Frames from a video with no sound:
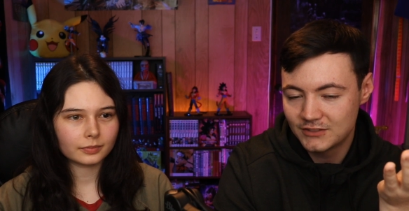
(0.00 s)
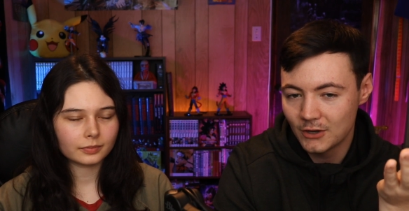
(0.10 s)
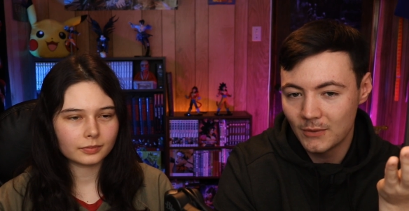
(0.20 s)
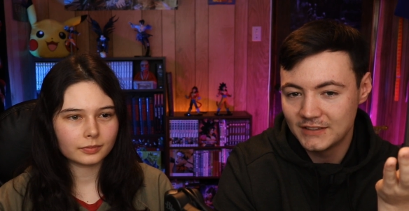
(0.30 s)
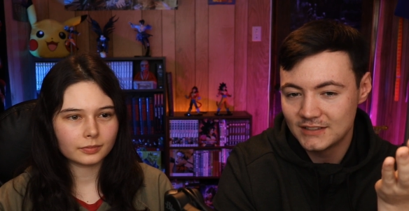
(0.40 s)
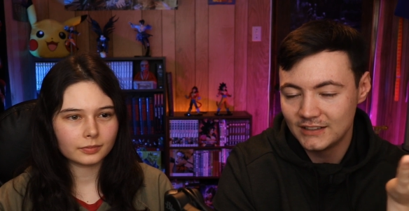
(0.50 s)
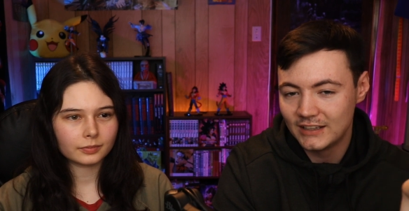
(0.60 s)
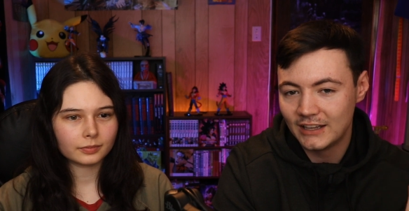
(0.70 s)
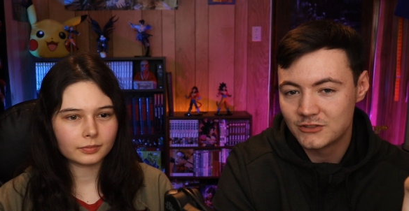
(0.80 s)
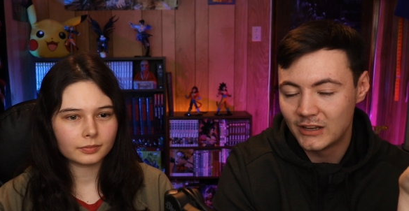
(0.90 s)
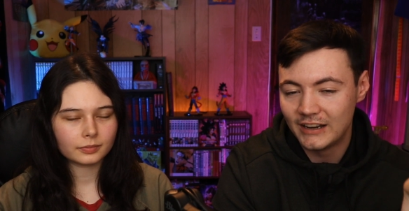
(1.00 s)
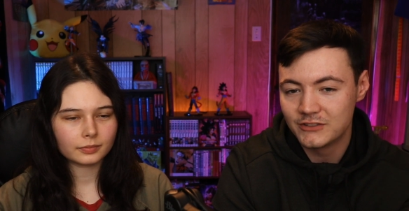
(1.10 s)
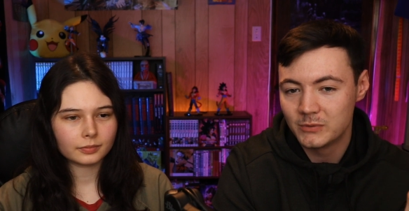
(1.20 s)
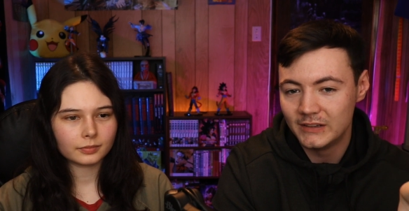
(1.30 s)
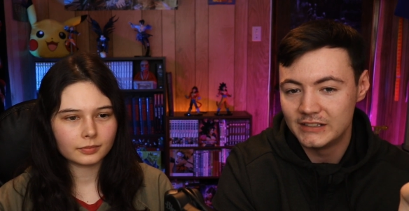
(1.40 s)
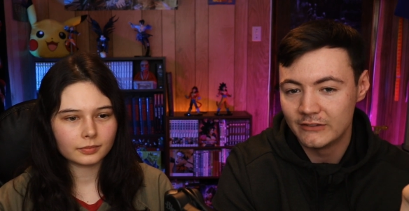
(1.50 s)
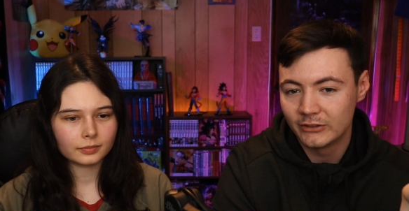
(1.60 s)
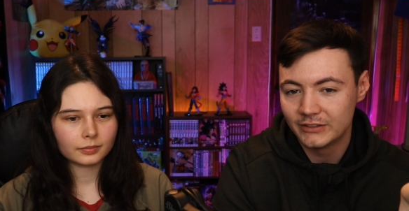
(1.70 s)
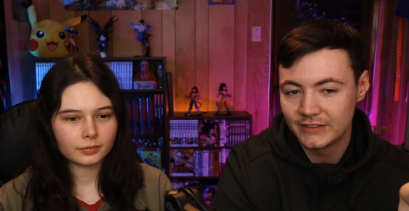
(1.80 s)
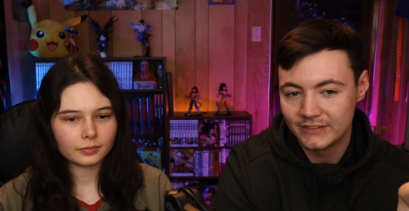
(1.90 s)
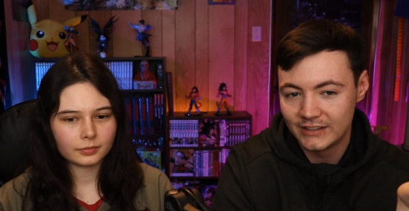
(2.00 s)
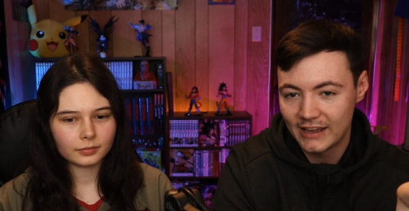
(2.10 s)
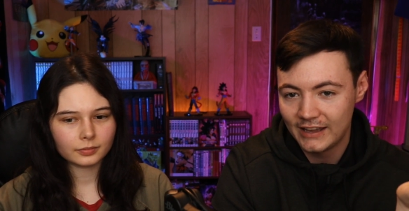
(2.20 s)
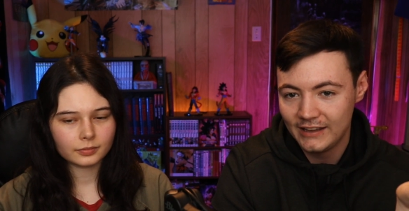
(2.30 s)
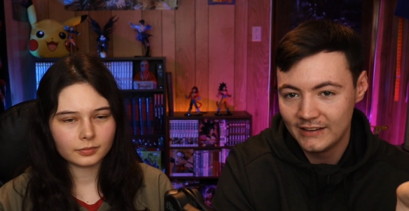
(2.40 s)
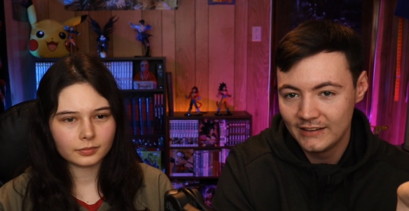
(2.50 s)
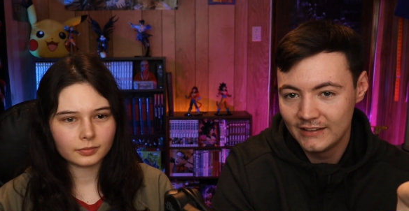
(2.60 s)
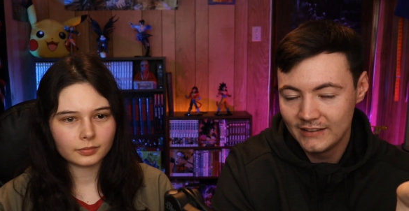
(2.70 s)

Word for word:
Speaker 1: so it's it's it is really difficult to say.